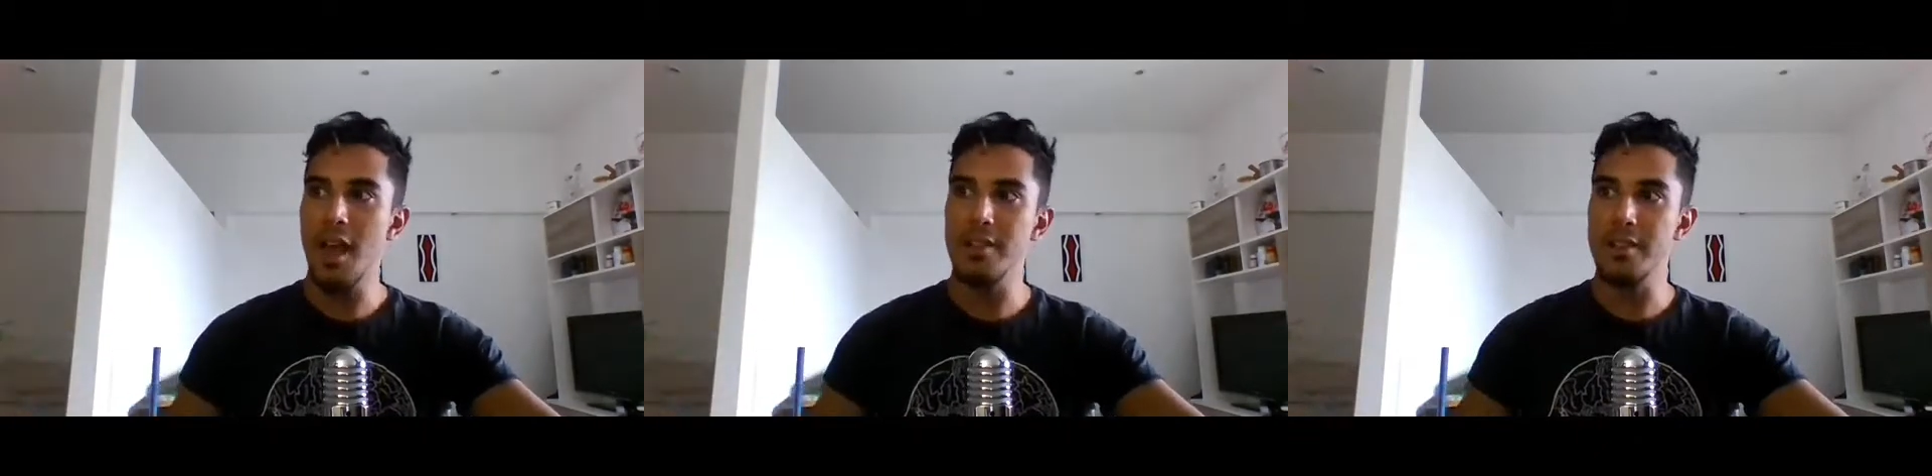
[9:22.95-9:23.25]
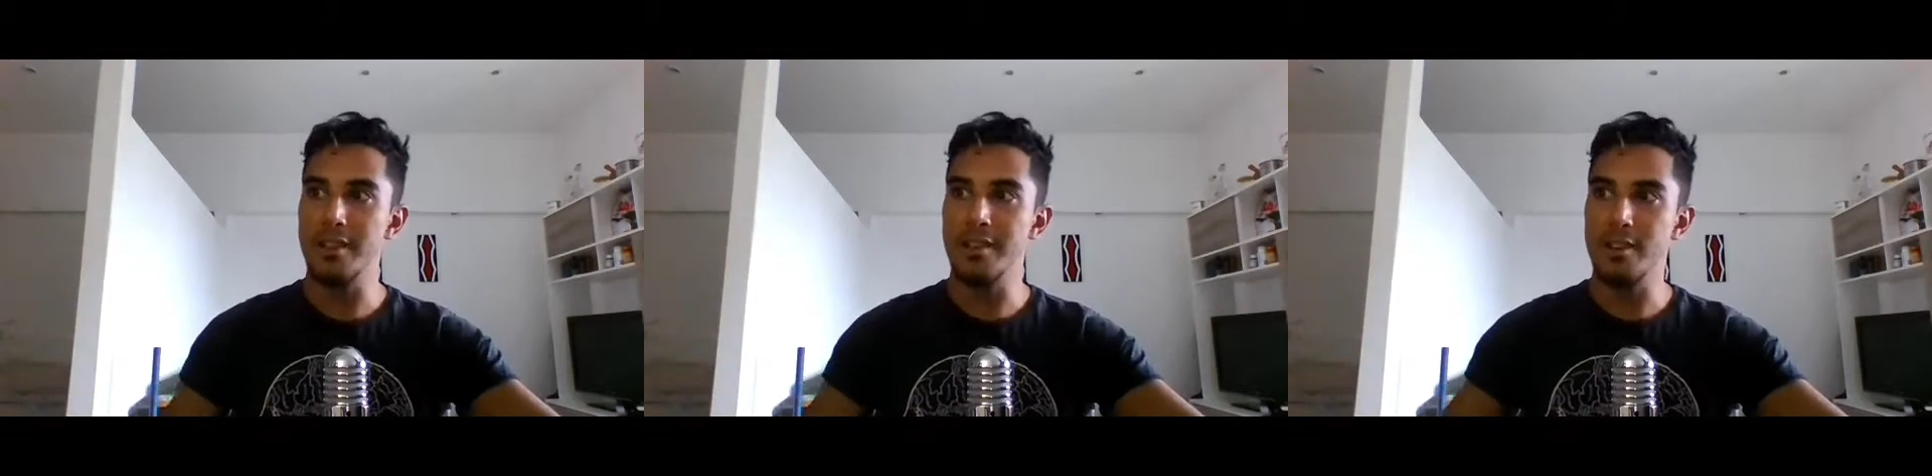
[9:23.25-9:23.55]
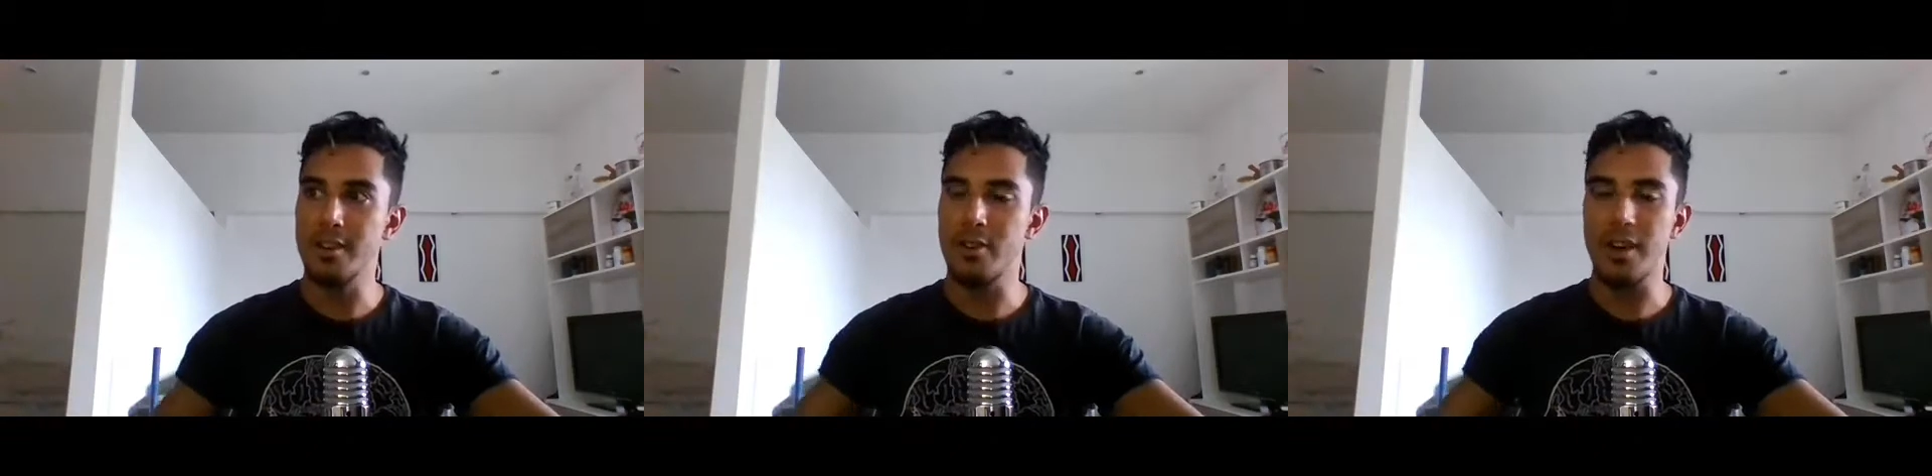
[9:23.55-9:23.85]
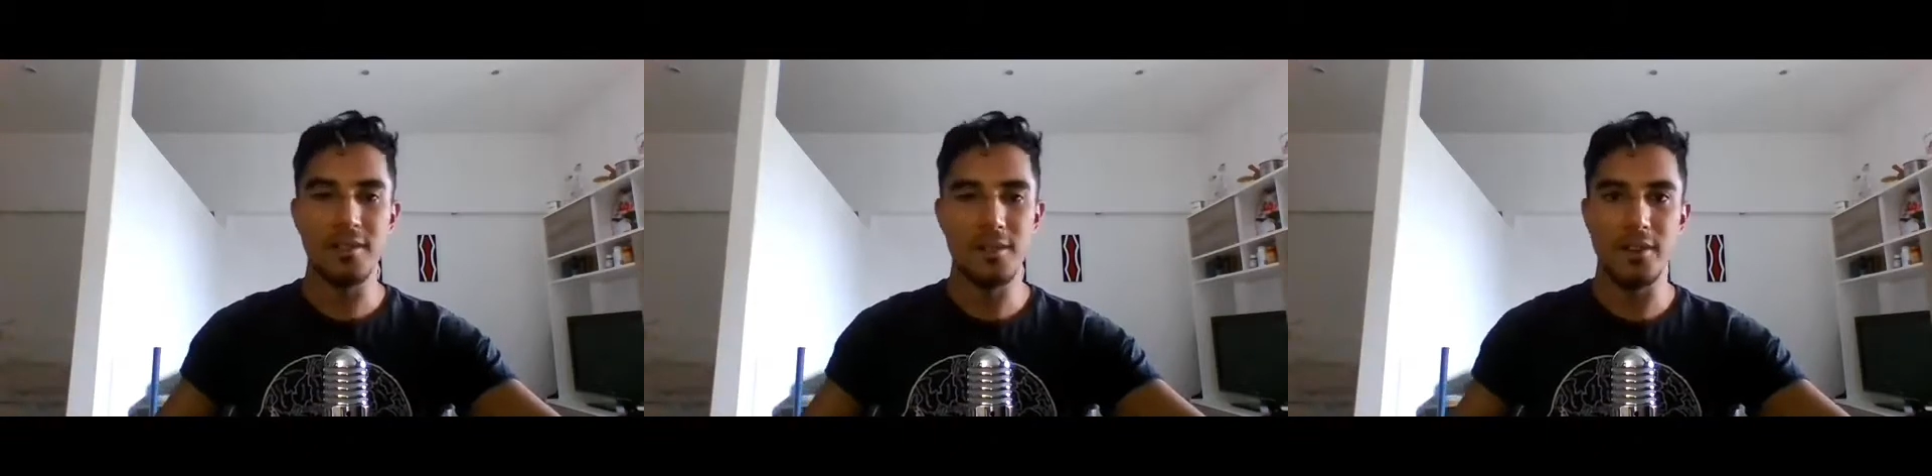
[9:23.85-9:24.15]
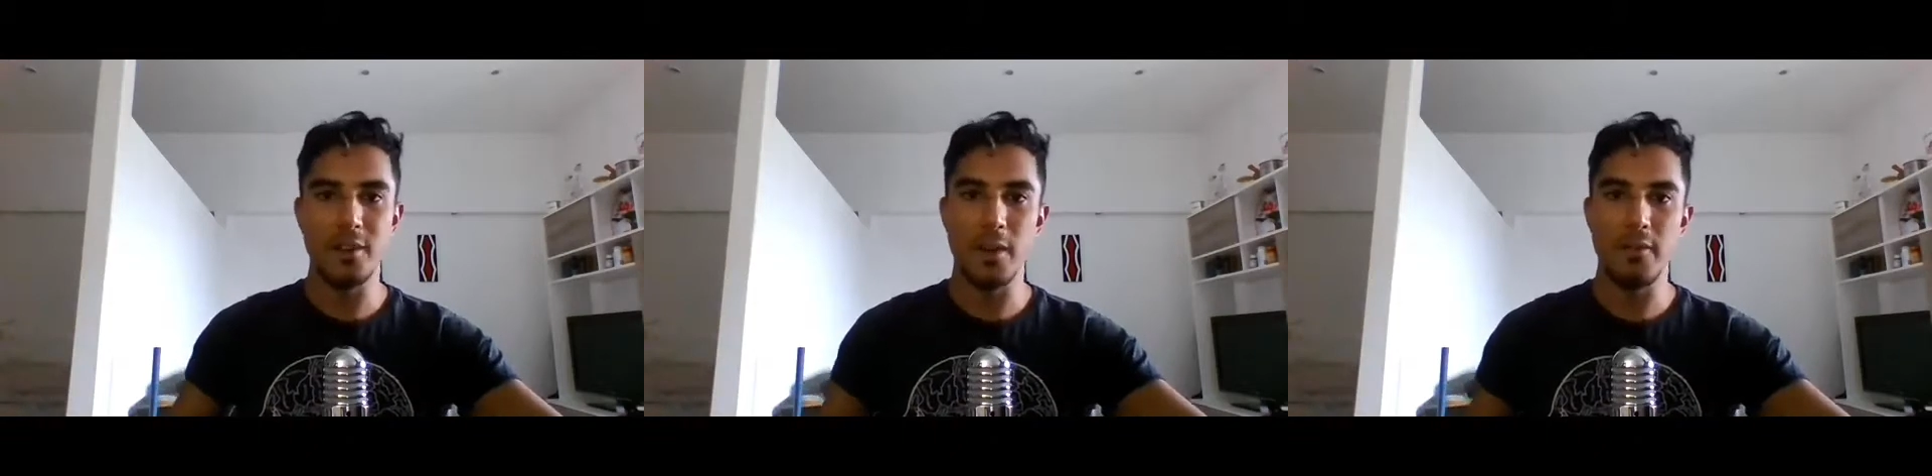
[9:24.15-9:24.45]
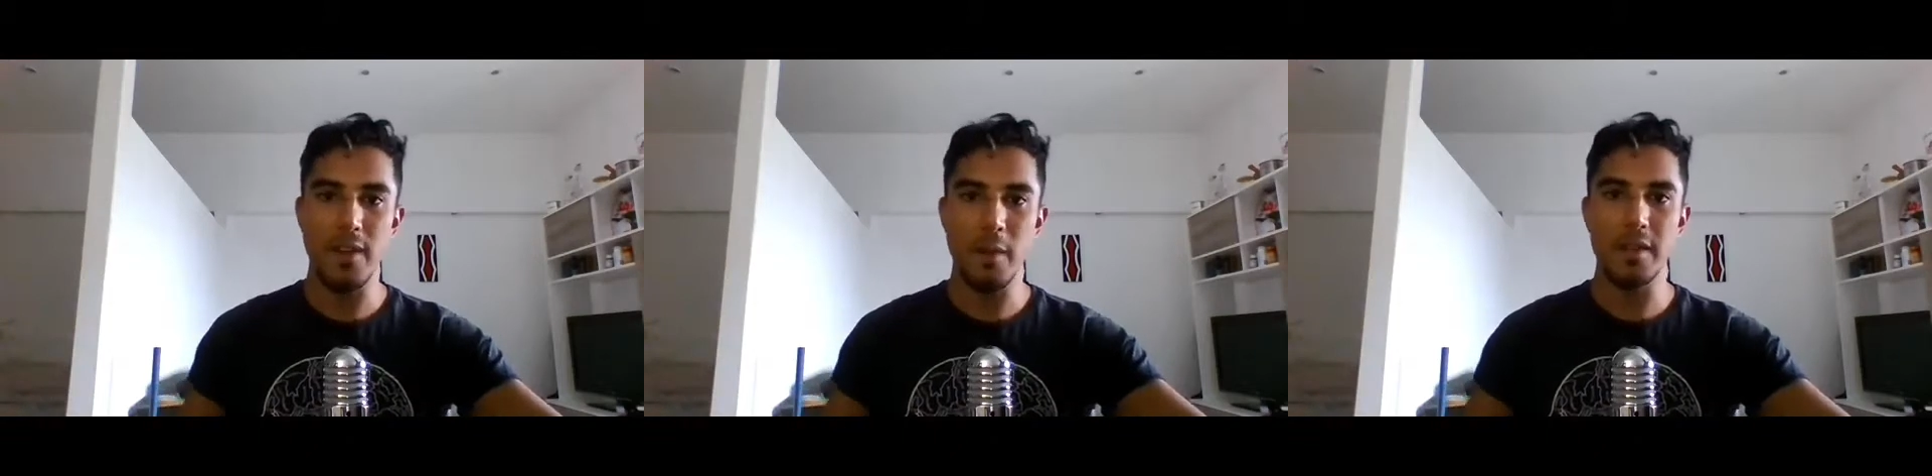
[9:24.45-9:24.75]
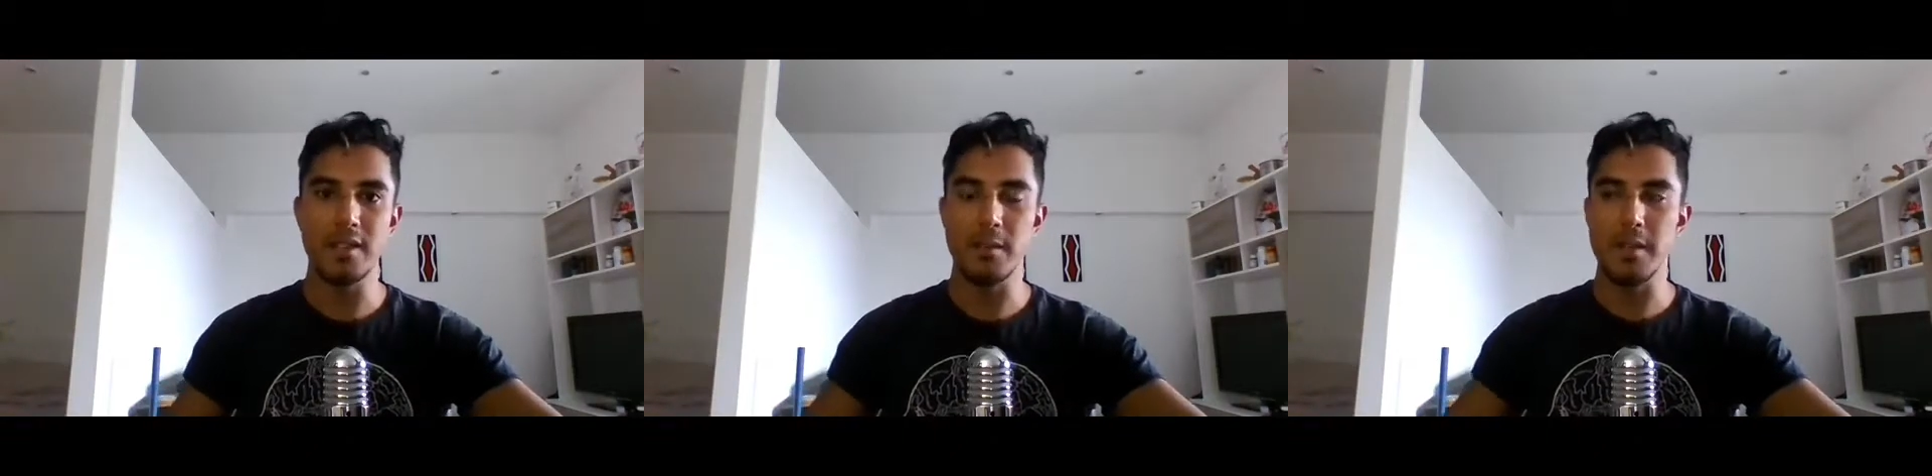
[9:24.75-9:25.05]
and the crux of third wave
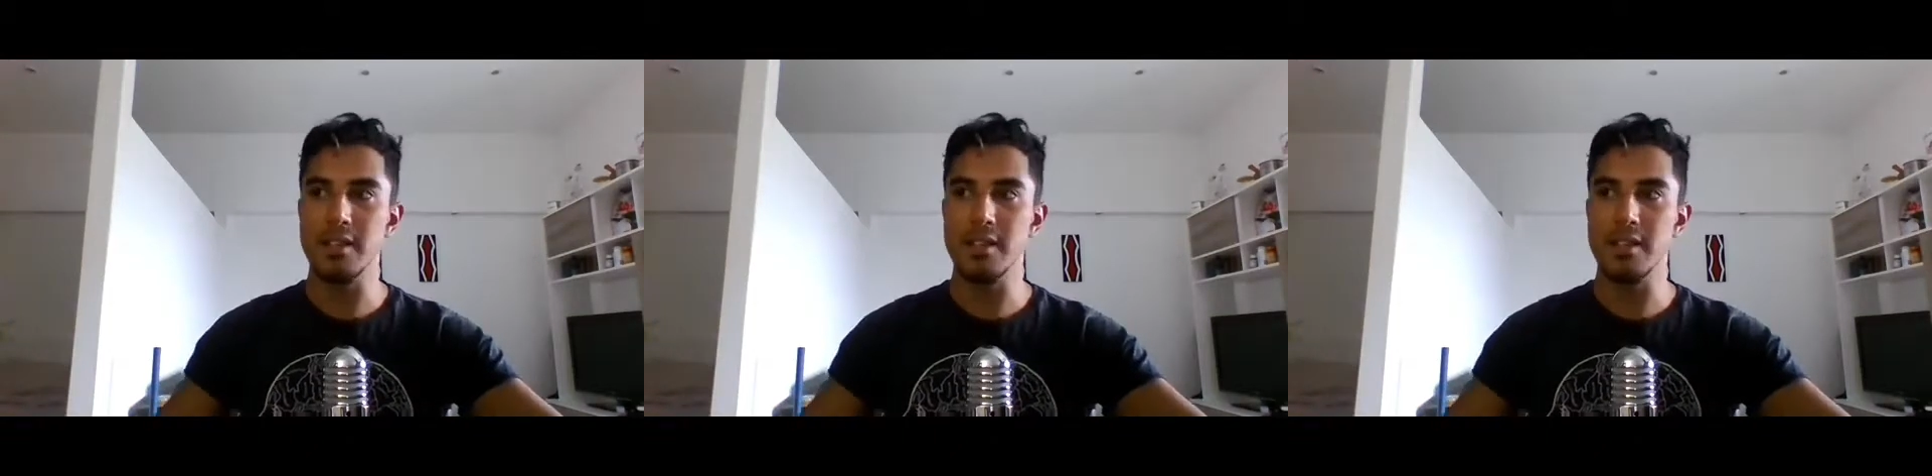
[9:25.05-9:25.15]
feminism